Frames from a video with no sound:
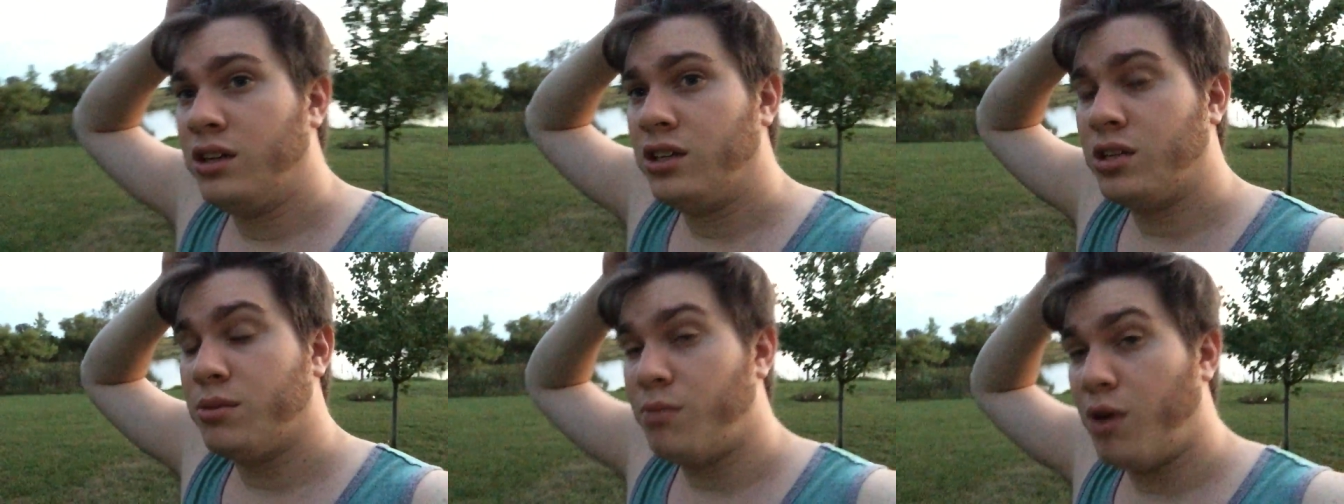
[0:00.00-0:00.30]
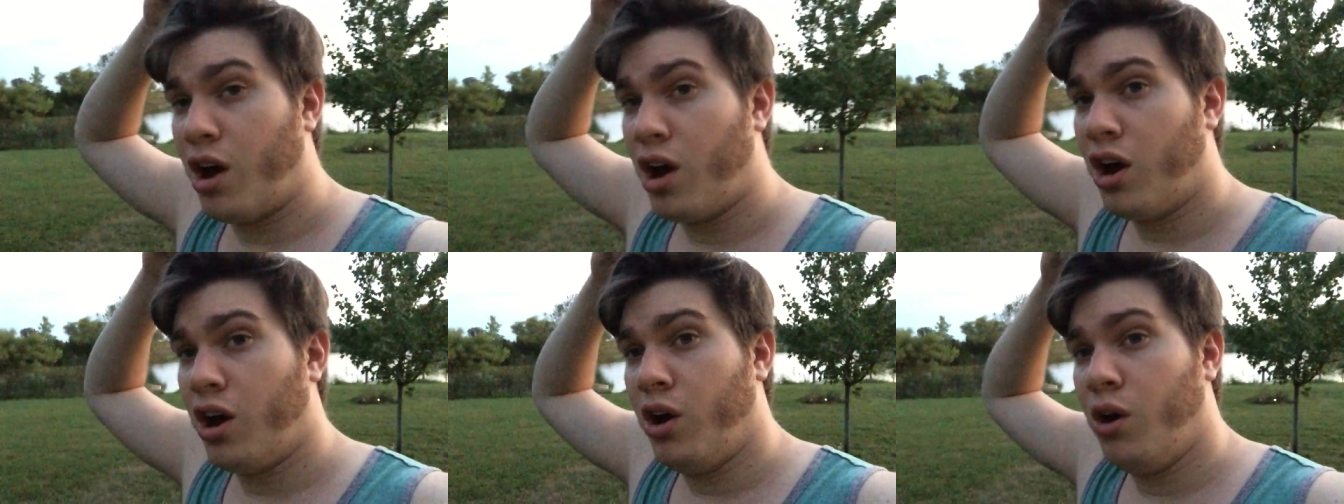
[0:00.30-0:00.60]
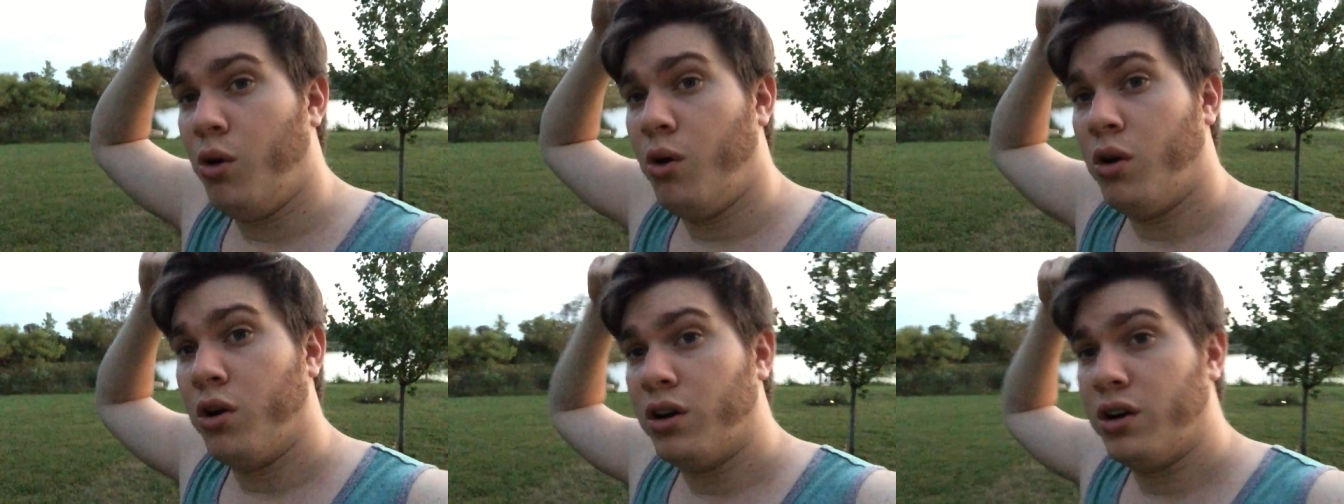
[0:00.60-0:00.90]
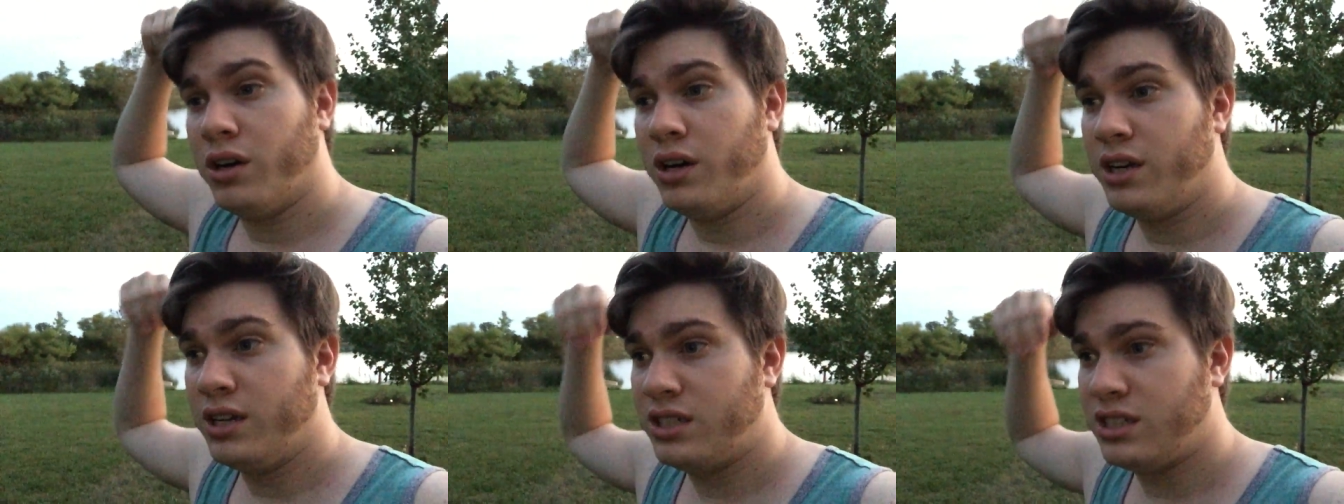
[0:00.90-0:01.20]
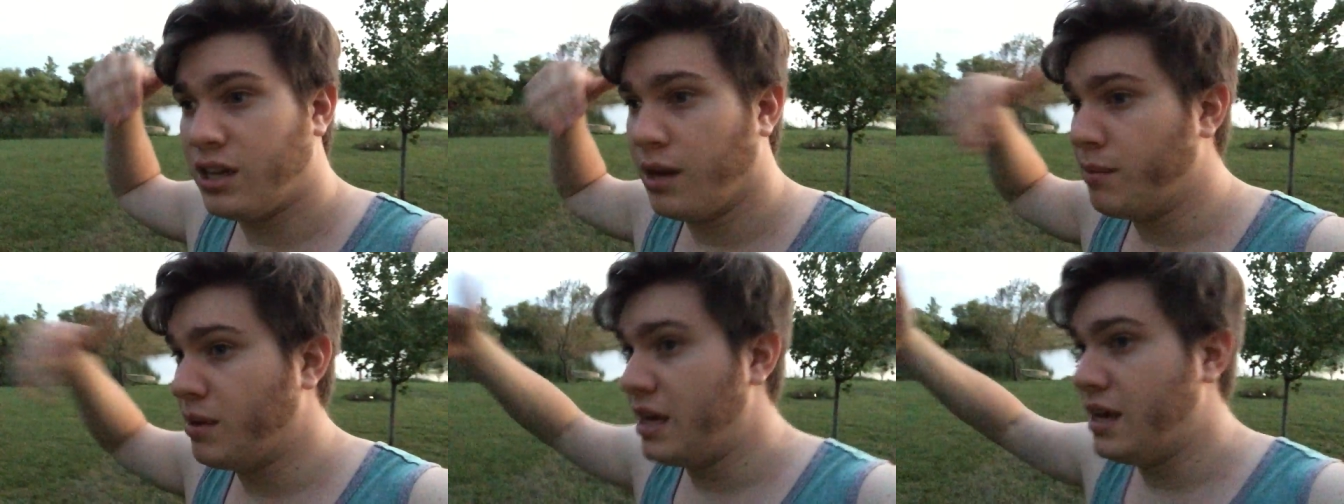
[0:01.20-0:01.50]
tomorrow or
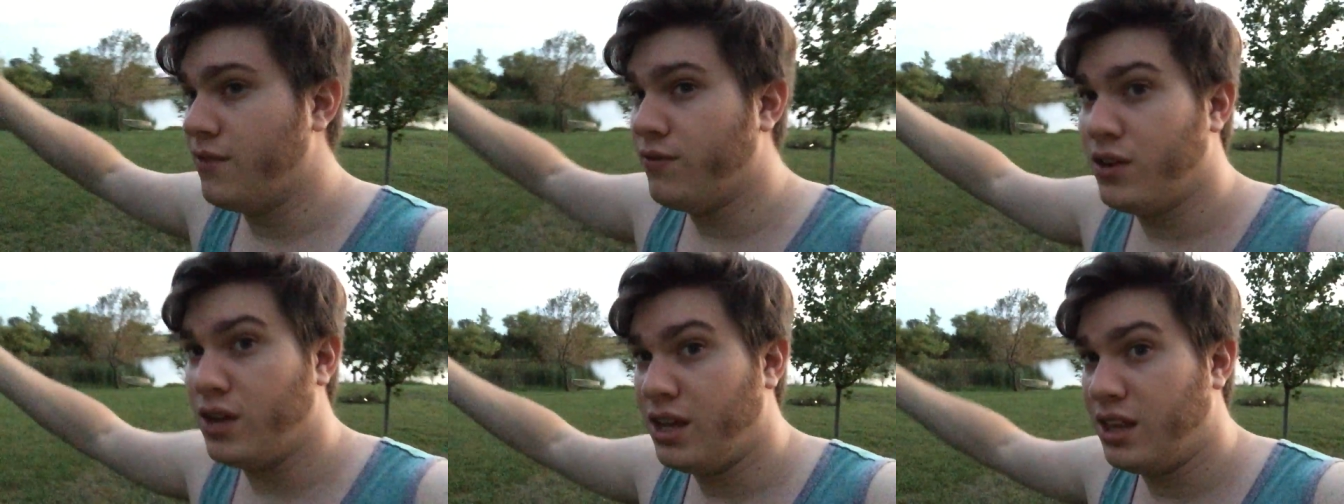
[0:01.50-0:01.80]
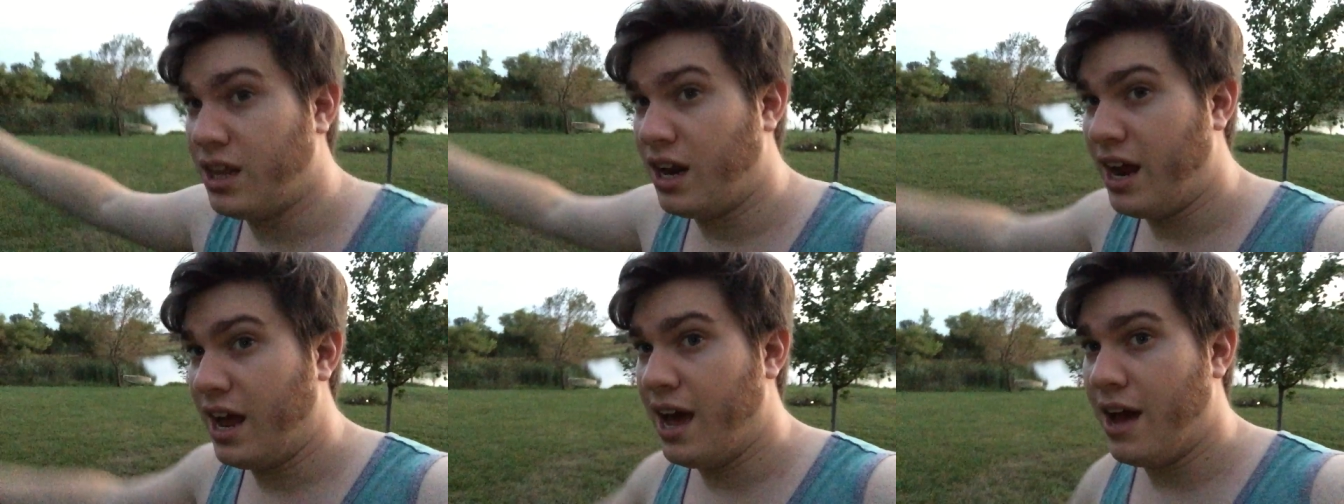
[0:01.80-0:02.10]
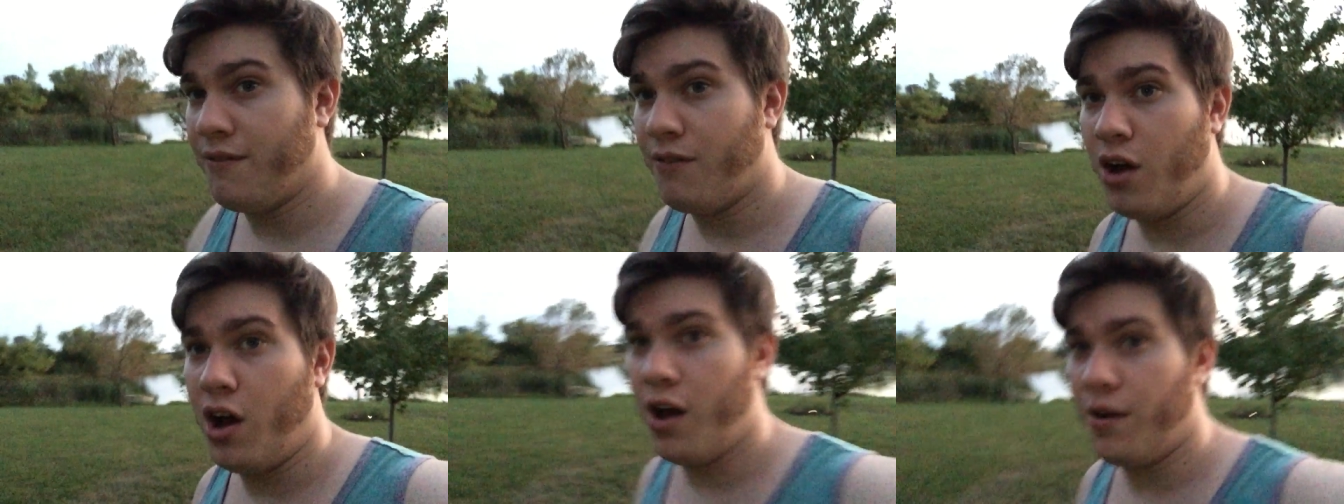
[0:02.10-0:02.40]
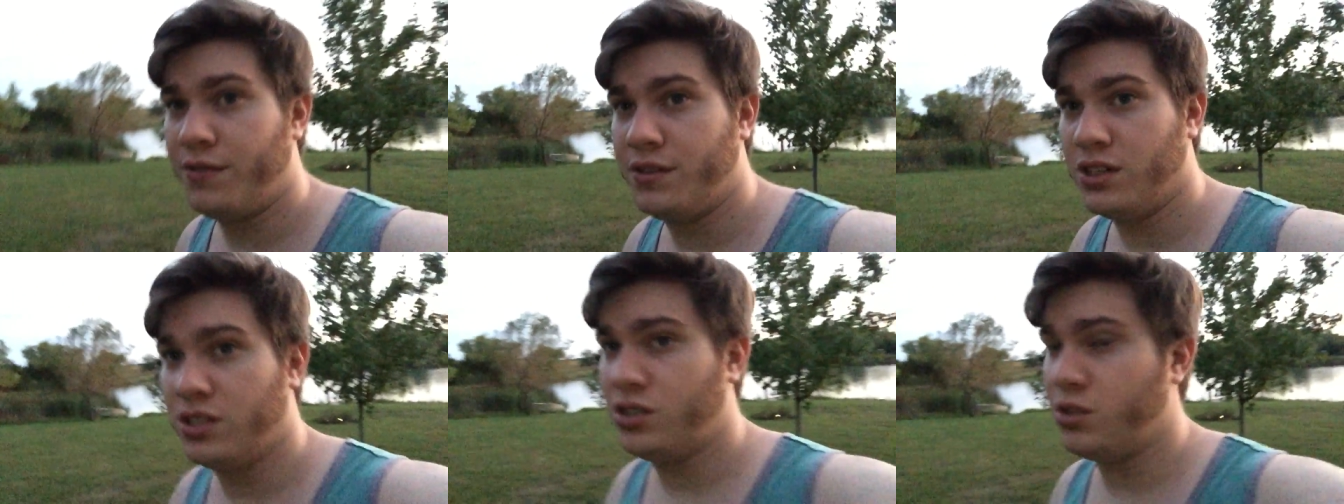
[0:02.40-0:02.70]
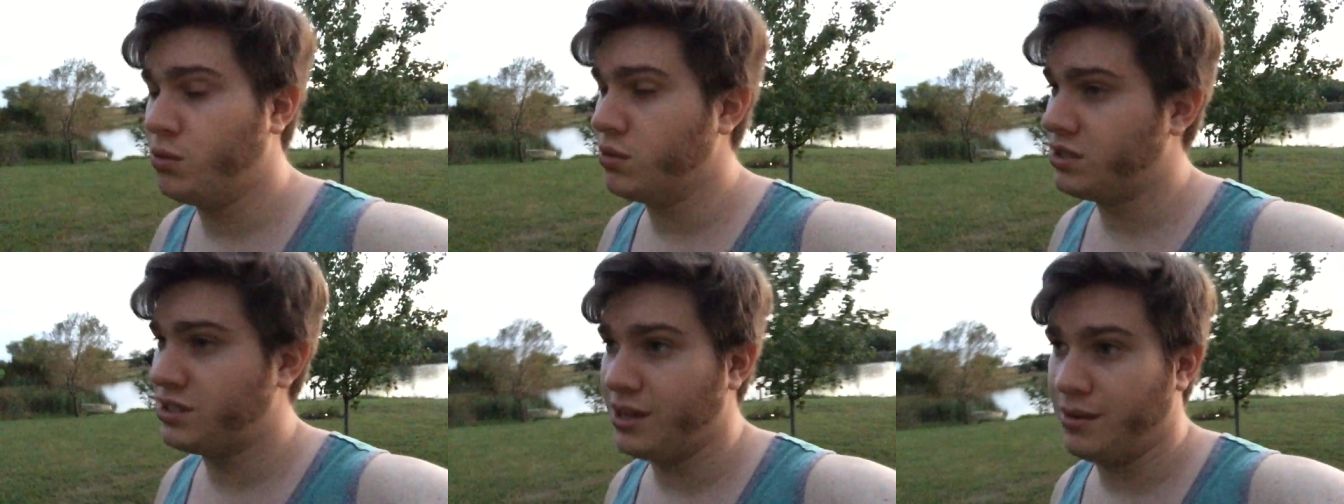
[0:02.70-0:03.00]
some evening that I have off, just
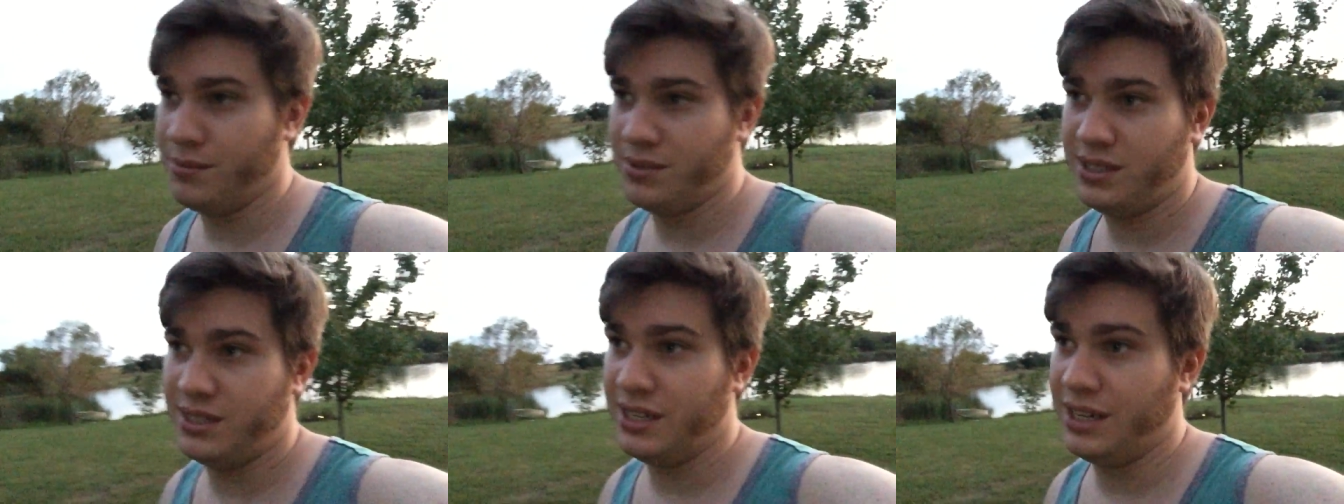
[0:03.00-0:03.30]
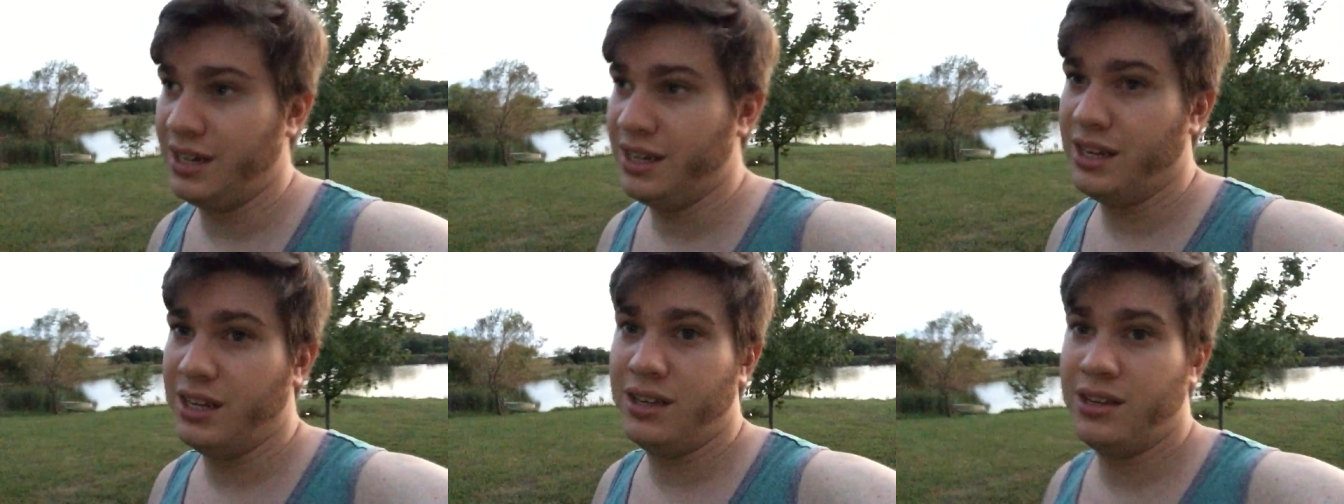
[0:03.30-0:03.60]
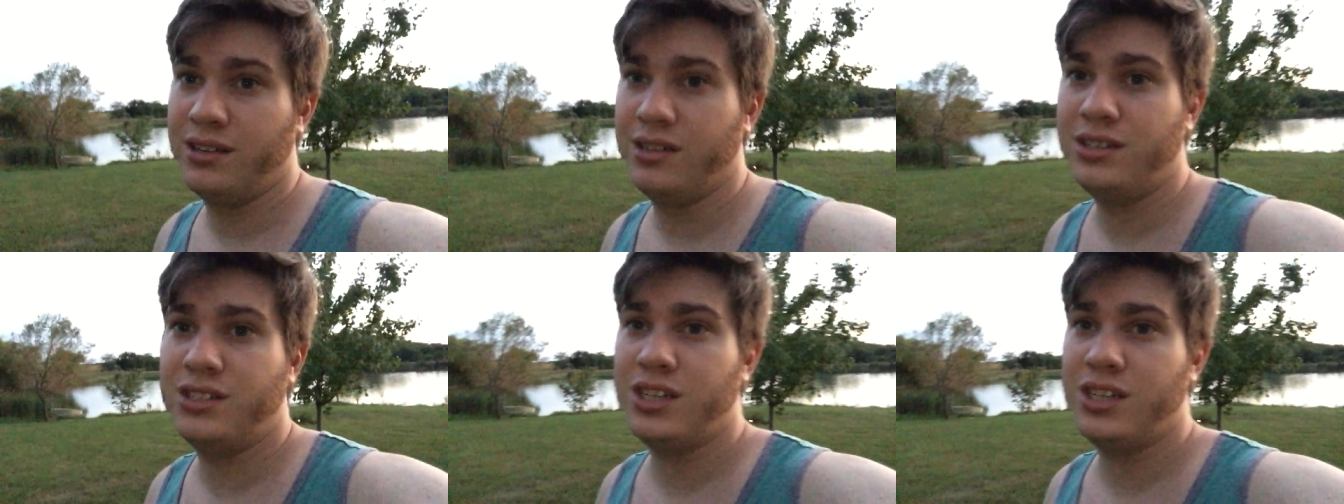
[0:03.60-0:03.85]
doing something silly,